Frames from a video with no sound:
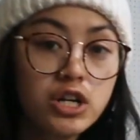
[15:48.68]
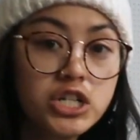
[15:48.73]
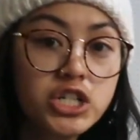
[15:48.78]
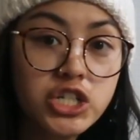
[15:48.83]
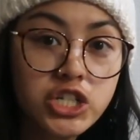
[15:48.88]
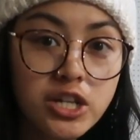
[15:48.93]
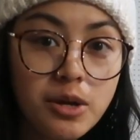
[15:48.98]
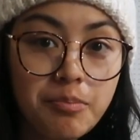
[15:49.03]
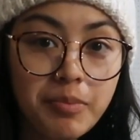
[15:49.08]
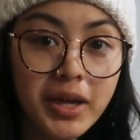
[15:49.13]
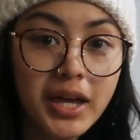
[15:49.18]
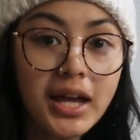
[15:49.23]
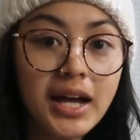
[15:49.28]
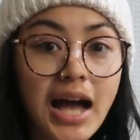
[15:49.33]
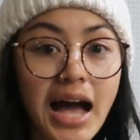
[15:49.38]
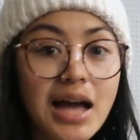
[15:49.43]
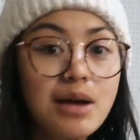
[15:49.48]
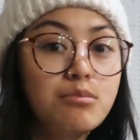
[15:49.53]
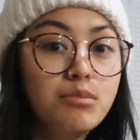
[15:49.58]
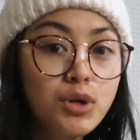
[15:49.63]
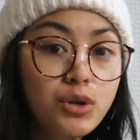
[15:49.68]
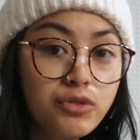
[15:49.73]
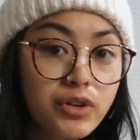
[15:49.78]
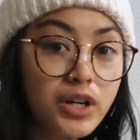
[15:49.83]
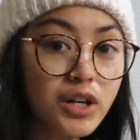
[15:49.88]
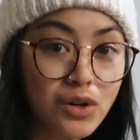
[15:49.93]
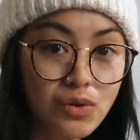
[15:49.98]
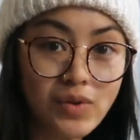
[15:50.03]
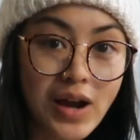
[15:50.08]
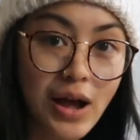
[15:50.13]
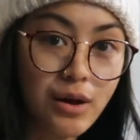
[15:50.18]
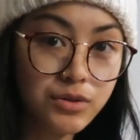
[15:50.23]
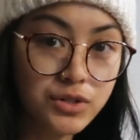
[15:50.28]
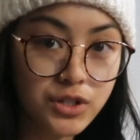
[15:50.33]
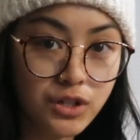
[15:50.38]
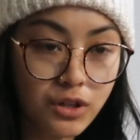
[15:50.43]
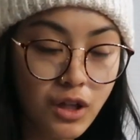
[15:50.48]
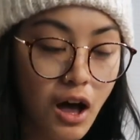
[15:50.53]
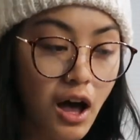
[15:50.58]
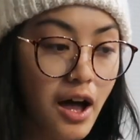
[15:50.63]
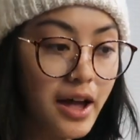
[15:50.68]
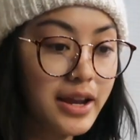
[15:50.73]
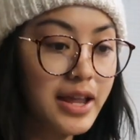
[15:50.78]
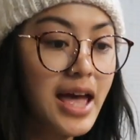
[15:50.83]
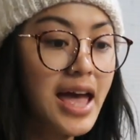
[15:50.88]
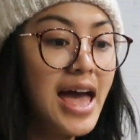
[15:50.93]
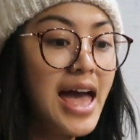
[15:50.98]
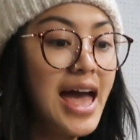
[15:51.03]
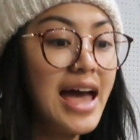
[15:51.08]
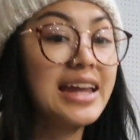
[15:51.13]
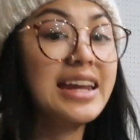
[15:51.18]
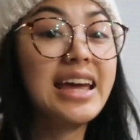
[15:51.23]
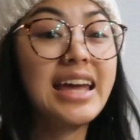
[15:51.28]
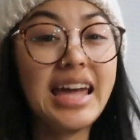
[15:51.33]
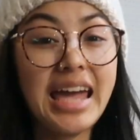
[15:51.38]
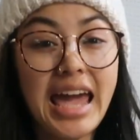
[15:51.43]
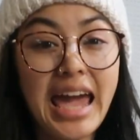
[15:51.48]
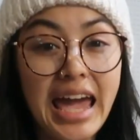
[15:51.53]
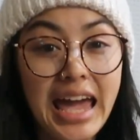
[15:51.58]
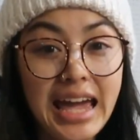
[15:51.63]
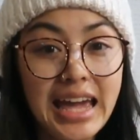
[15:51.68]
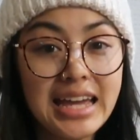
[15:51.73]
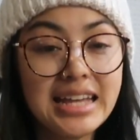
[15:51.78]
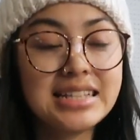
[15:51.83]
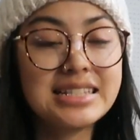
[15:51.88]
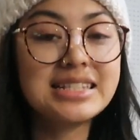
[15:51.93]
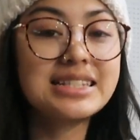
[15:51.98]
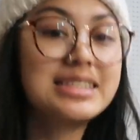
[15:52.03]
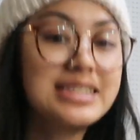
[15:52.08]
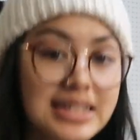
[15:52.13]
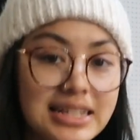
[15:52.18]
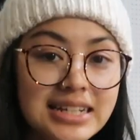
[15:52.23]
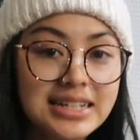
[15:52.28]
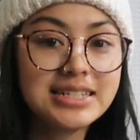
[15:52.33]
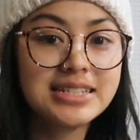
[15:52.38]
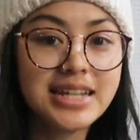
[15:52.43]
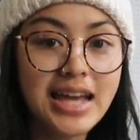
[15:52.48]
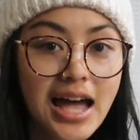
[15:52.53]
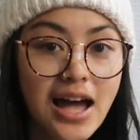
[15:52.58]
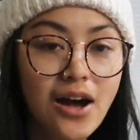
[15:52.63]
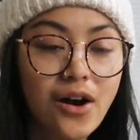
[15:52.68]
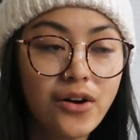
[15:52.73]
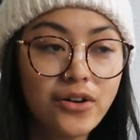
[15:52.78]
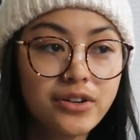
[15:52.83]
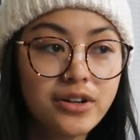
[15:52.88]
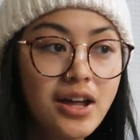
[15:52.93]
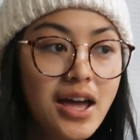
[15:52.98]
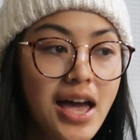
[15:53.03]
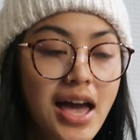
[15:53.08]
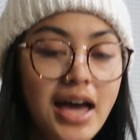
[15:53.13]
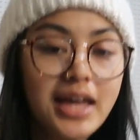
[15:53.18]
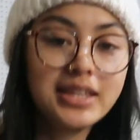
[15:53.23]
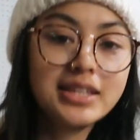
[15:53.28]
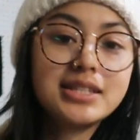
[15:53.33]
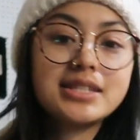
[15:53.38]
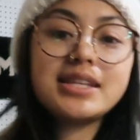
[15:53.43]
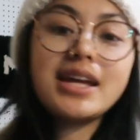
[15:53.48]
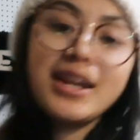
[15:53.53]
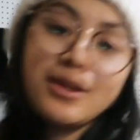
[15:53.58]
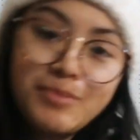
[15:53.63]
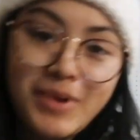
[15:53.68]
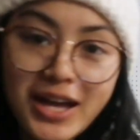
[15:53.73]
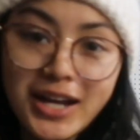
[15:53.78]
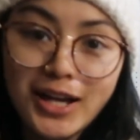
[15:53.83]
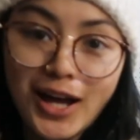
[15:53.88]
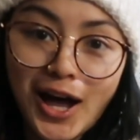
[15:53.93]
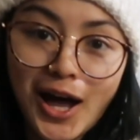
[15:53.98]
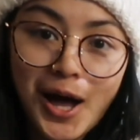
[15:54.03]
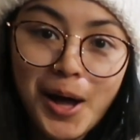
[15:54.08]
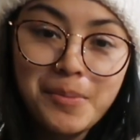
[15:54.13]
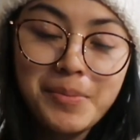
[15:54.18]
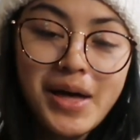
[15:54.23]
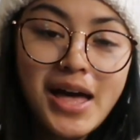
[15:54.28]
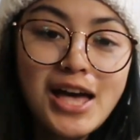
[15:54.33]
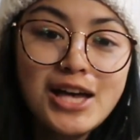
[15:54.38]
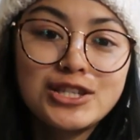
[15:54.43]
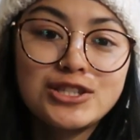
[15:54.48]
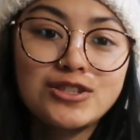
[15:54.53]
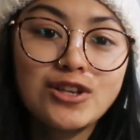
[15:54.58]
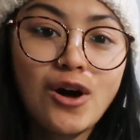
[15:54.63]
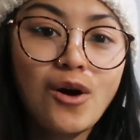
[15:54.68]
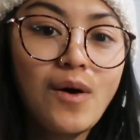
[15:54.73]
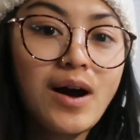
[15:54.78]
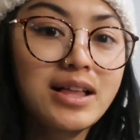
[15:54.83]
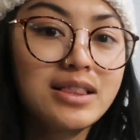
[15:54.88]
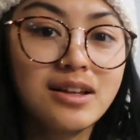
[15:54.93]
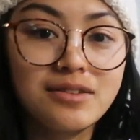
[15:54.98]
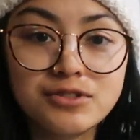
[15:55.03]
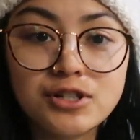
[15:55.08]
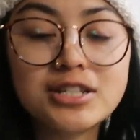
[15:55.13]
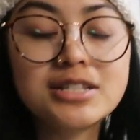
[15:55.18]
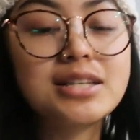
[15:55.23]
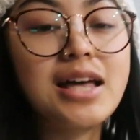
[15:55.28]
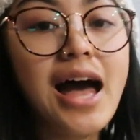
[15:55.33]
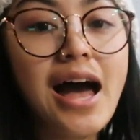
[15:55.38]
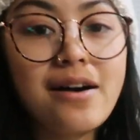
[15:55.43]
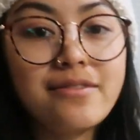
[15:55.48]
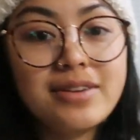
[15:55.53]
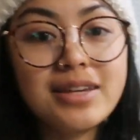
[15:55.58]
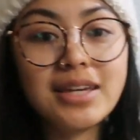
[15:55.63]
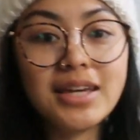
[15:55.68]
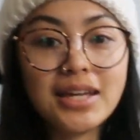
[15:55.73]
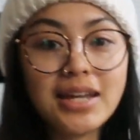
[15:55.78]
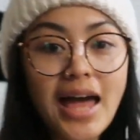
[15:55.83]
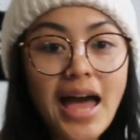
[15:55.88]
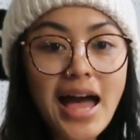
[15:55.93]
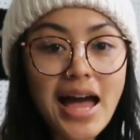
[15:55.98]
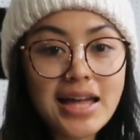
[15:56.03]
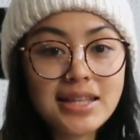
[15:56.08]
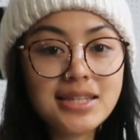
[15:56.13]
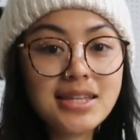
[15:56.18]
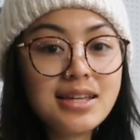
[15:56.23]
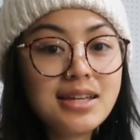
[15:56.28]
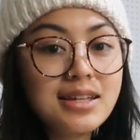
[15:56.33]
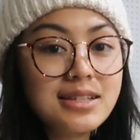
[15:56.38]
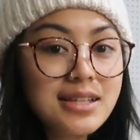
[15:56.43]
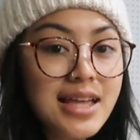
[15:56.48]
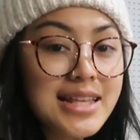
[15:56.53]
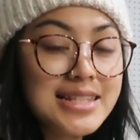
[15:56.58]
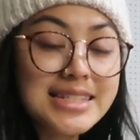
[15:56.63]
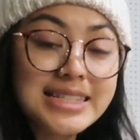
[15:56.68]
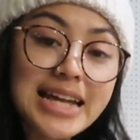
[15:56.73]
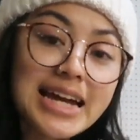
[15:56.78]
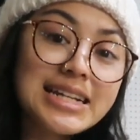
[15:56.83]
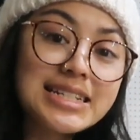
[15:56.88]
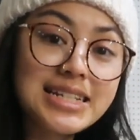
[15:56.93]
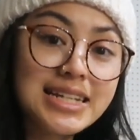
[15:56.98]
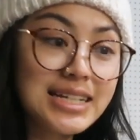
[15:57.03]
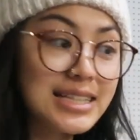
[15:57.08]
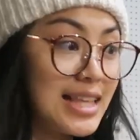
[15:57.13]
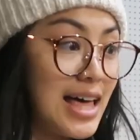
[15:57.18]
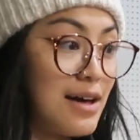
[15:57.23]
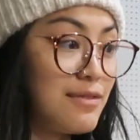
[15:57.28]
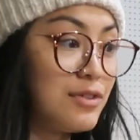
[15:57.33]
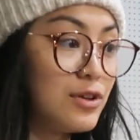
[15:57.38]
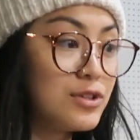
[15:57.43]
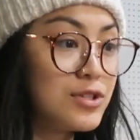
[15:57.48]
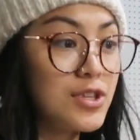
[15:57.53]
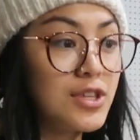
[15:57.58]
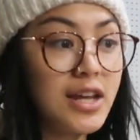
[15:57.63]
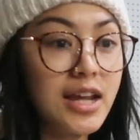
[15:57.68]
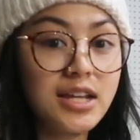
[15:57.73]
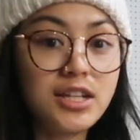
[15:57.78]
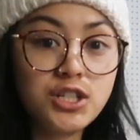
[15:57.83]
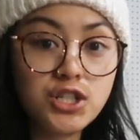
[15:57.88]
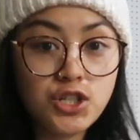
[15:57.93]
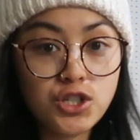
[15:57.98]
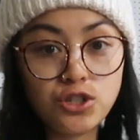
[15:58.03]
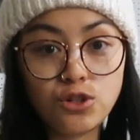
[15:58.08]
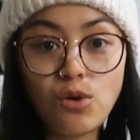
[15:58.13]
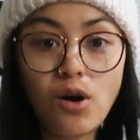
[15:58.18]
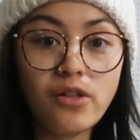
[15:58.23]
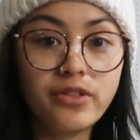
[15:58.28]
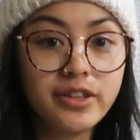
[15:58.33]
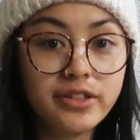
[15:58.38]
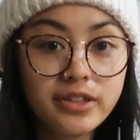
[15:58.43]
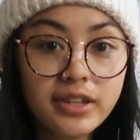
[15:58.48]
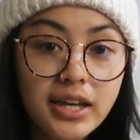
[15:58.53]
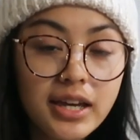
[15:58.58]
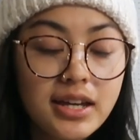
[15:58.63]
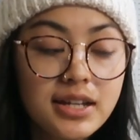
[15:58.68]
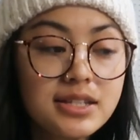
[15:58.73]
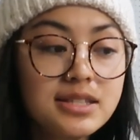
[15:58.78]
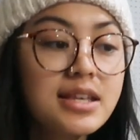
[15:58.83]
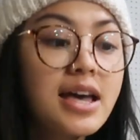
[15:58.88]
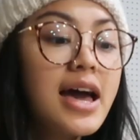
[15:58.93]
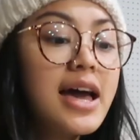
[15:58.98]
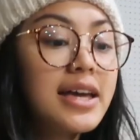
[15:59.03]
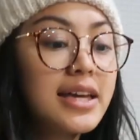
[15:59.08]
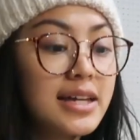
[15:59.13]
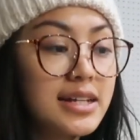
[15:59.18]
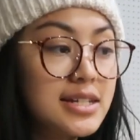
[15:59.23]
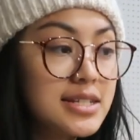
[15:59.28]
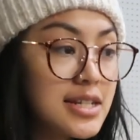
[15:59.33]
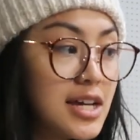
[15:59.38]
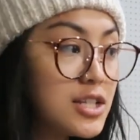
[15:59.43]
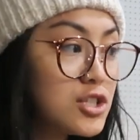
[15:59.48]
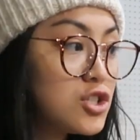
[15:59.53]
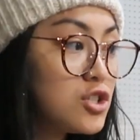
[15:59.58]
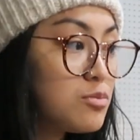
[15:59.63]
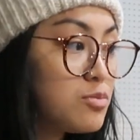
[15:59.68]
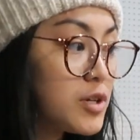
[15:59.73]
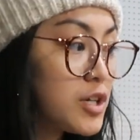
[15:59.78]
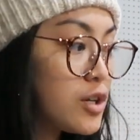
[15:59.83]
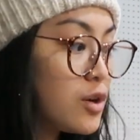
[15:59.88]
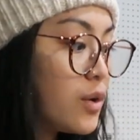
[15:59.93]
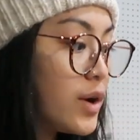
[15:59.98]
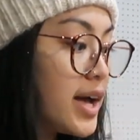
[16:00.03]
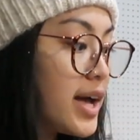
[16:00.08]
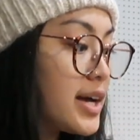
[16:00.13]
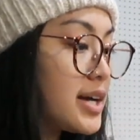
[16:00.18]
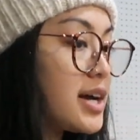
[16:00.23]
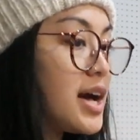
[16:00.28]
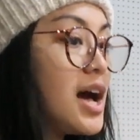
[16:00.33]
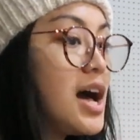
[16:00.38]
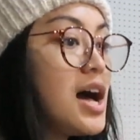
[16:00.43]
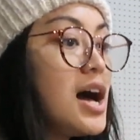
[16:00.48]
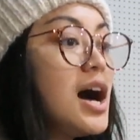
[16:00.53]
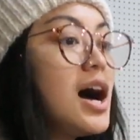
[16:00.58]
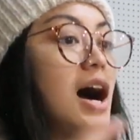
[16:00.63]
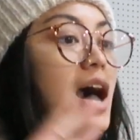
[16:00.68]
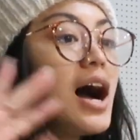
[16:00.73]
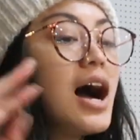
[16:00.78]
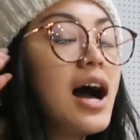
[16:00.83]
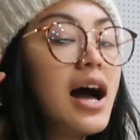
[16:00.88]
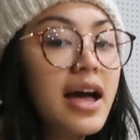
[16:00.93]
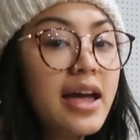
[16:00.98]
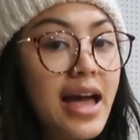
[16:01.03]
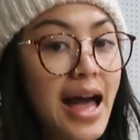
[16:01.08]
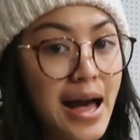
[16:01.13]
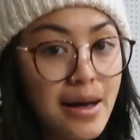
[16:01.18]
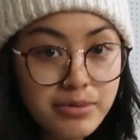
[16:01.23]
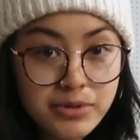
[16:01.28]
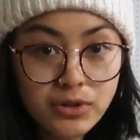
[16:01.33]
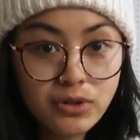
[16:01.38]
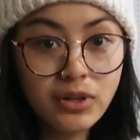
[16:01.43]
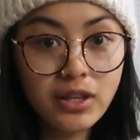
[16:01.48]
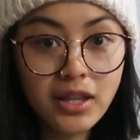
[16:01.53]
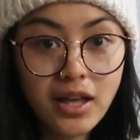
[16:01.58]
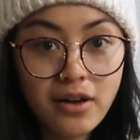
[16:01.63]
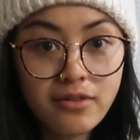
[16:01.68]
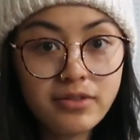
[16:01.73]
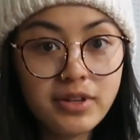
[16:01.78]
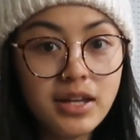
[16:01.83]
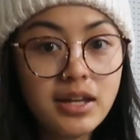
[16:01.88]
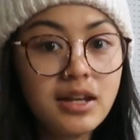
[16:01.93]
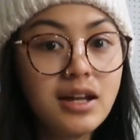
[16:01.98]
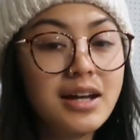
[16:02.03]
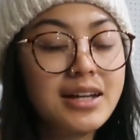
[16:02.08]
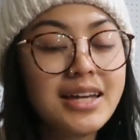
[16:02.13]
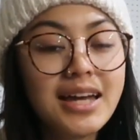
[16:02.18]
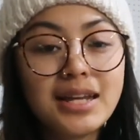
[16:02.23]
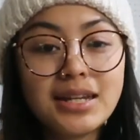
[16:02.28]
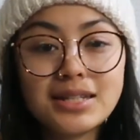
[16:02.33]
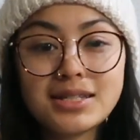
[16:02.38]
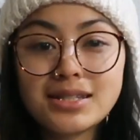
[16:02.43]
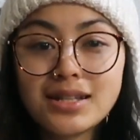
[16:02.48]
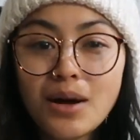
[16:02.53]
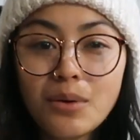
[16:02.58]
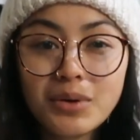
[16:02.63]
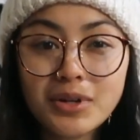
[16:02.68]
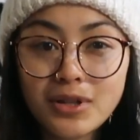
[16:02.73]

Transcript: or shipping, I'm moving around a lot and I hate sitting down and then standing back up. So I love just having it at standing level so that I can just do all the things, get it done super quick. I absolutely love it. Again, it's not